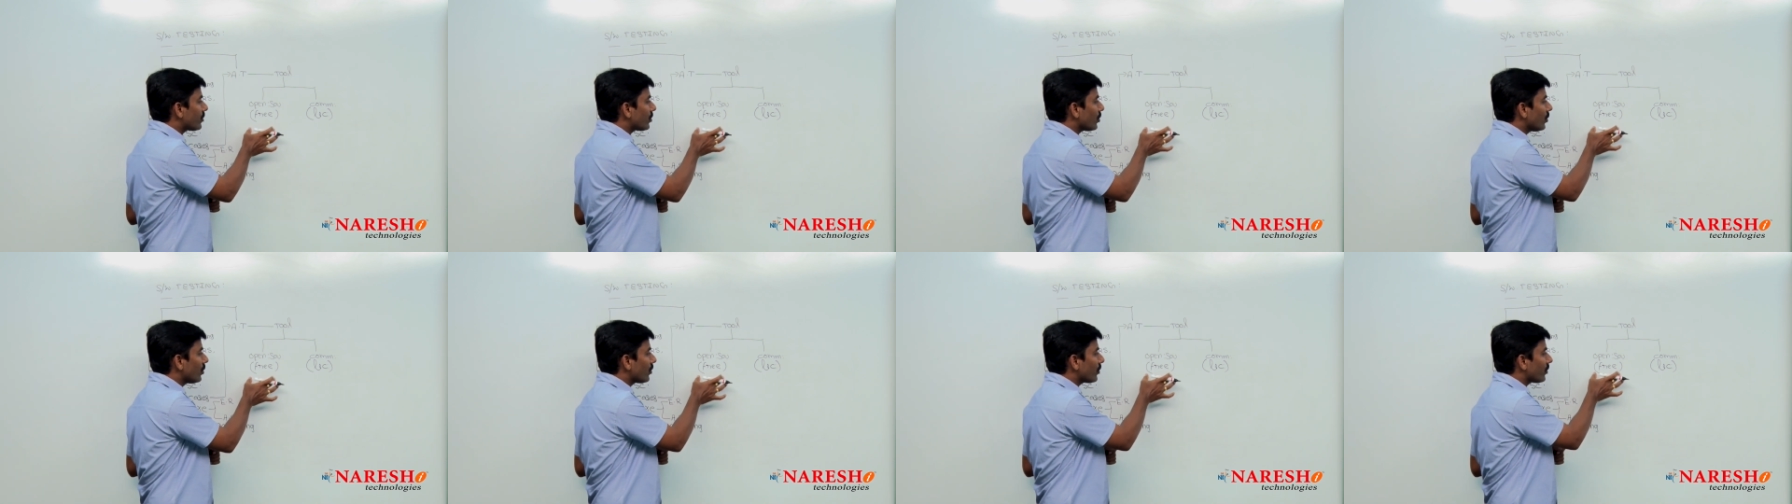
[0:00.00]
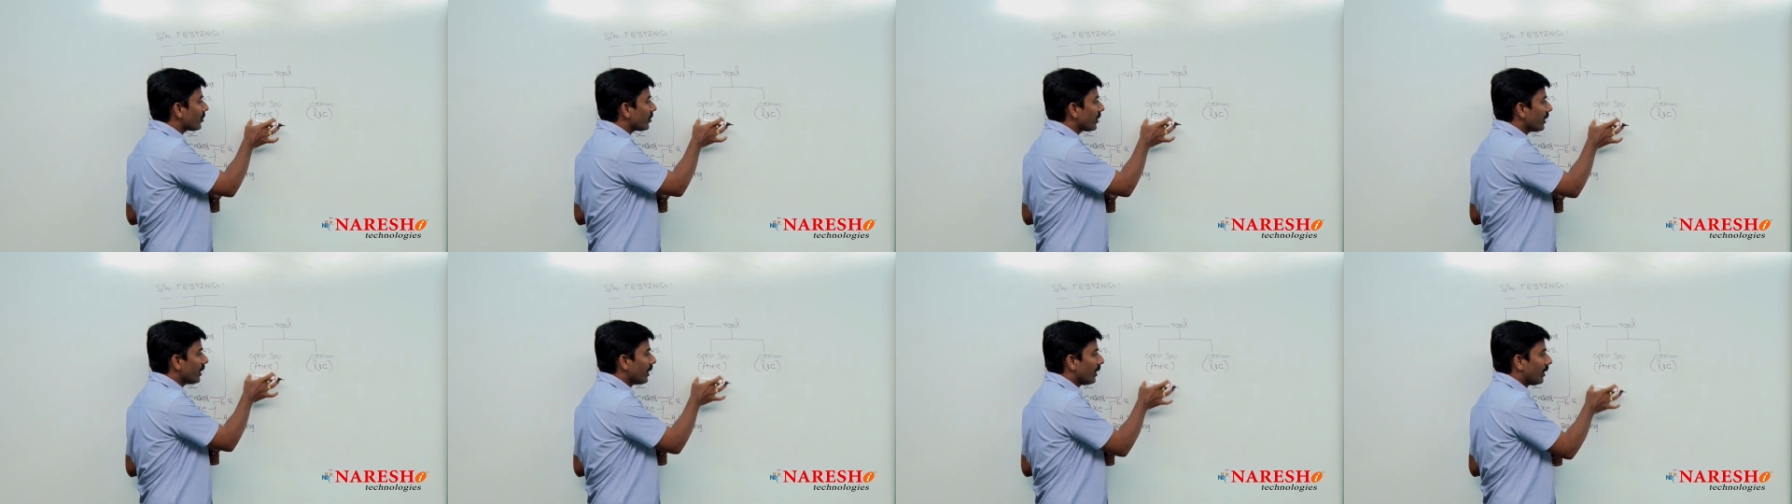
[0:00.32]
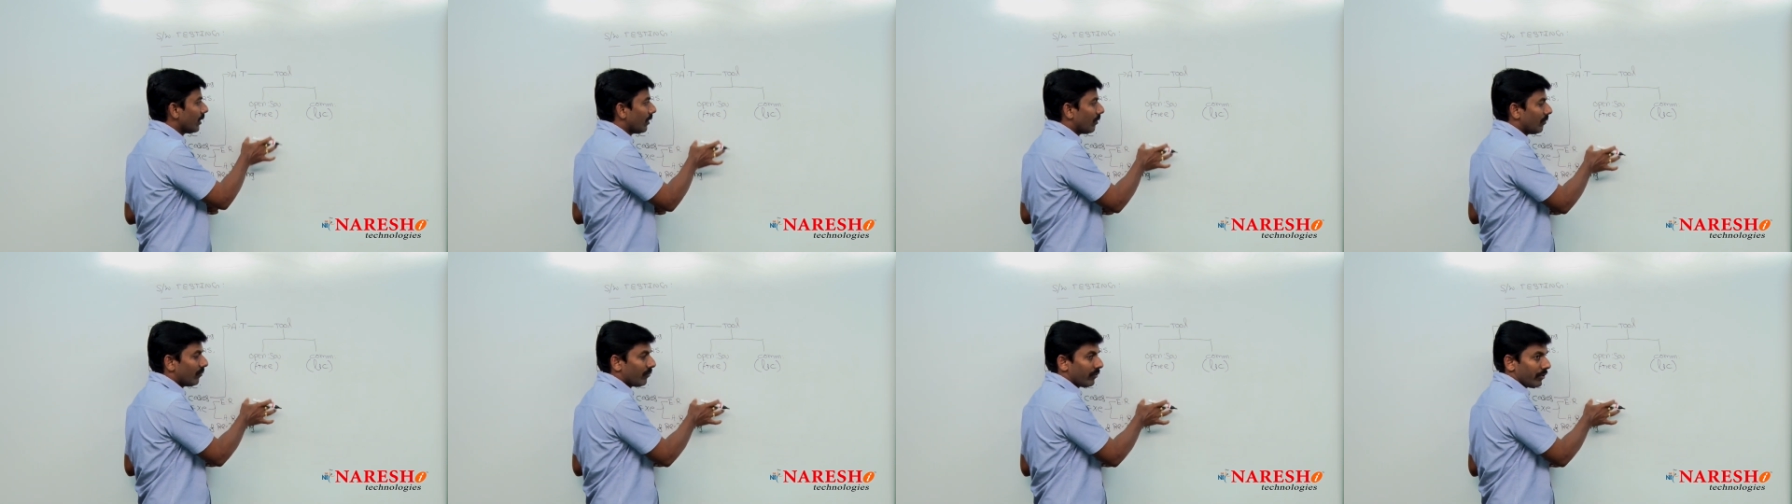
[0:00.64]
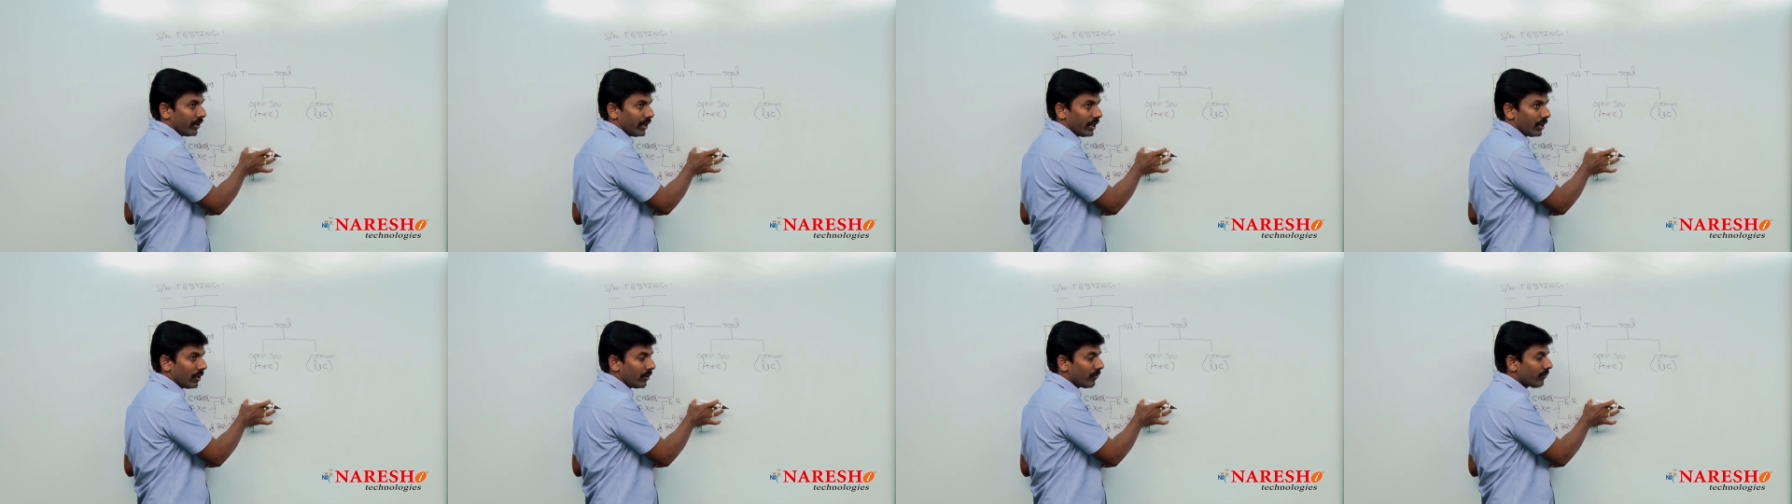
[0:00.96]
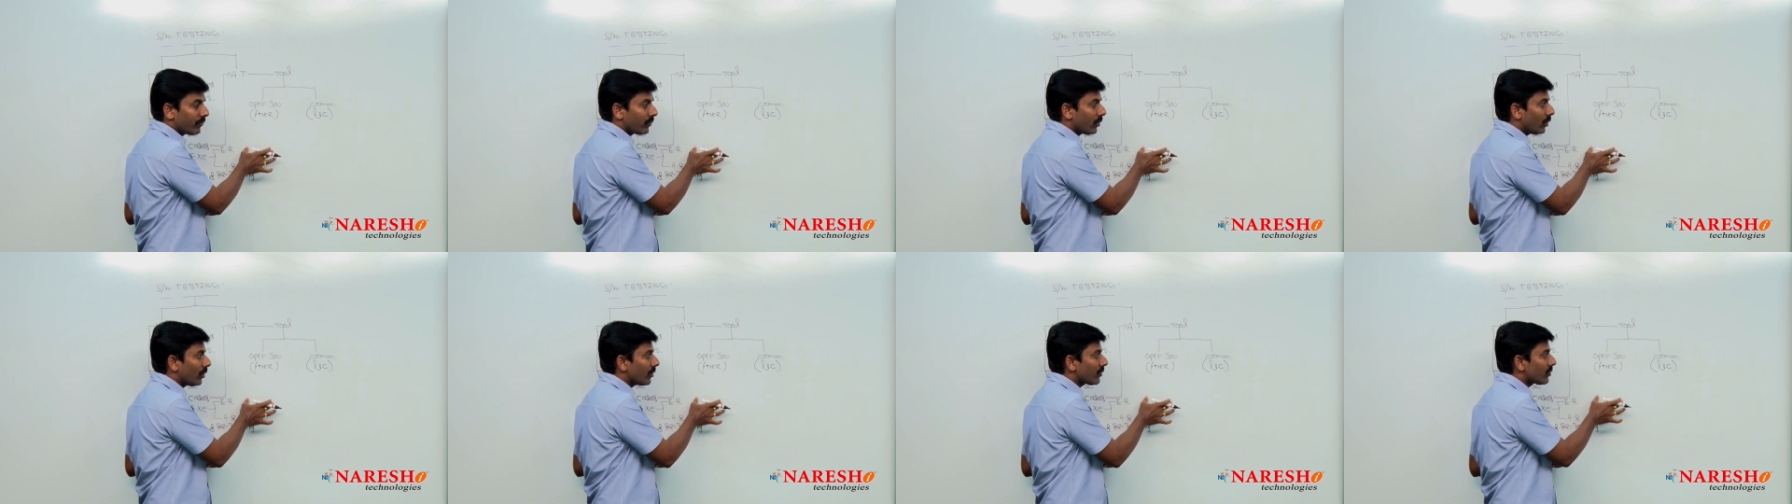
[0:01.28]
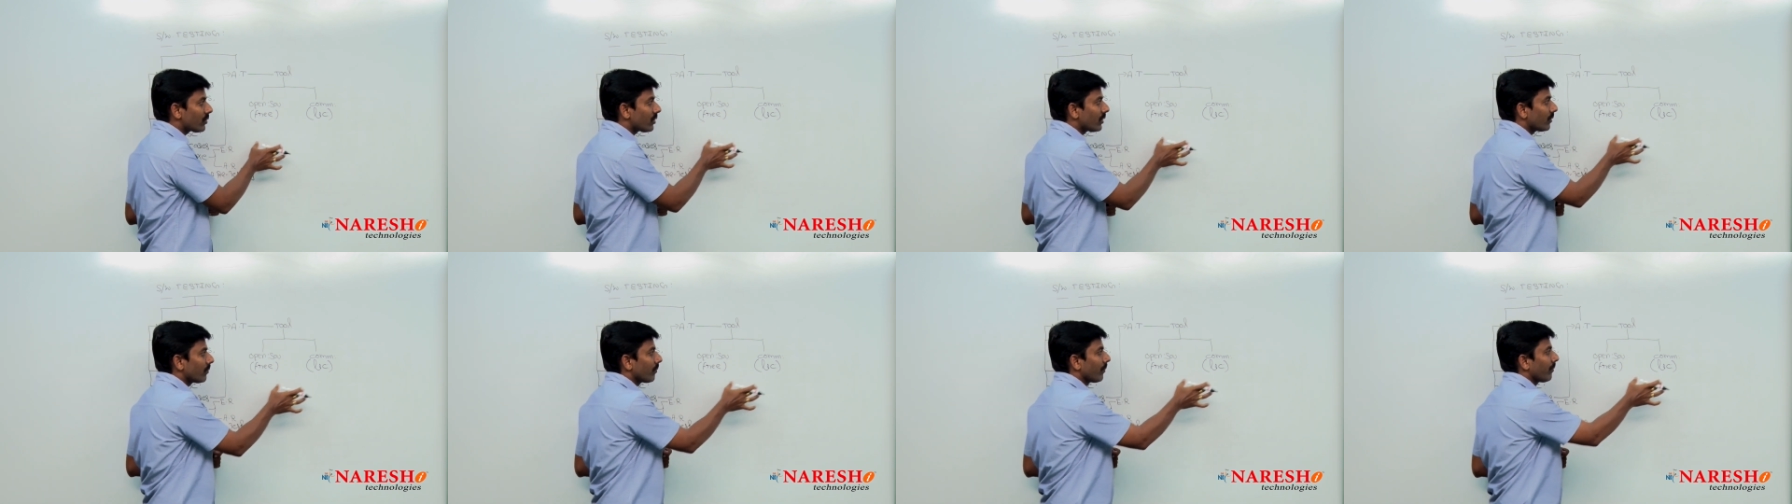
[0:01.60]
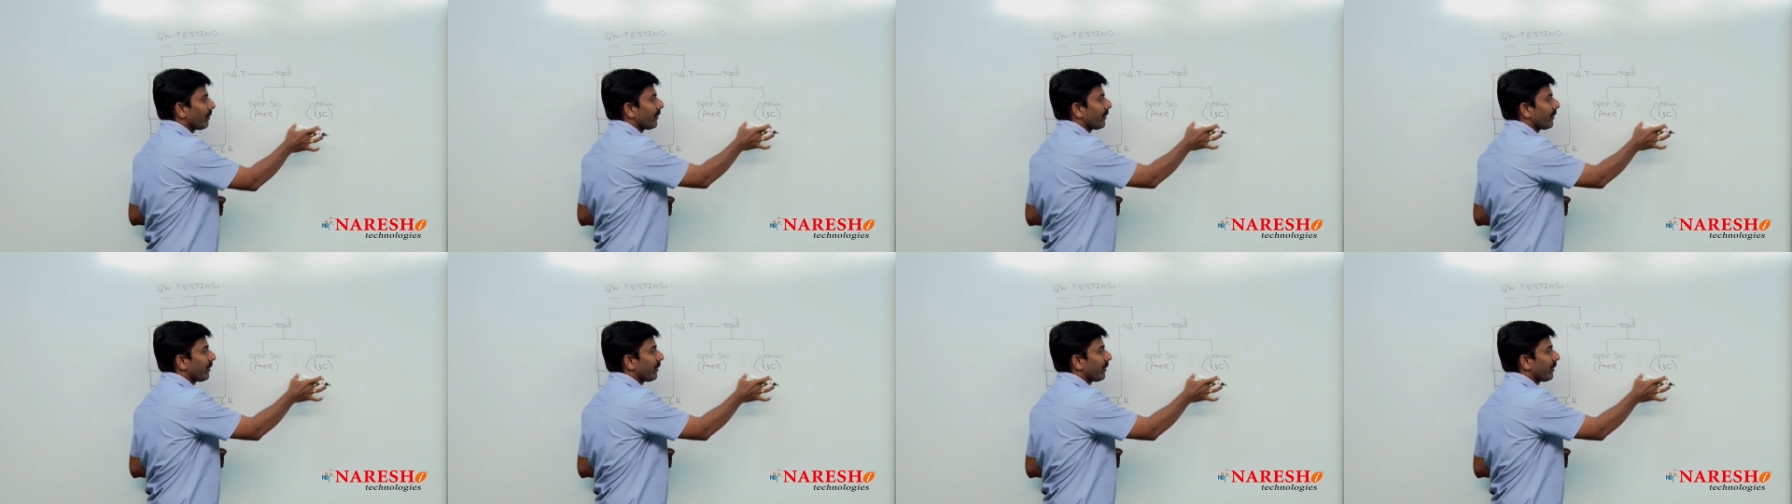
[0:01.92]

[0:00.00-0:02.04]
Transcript: source, free of cost,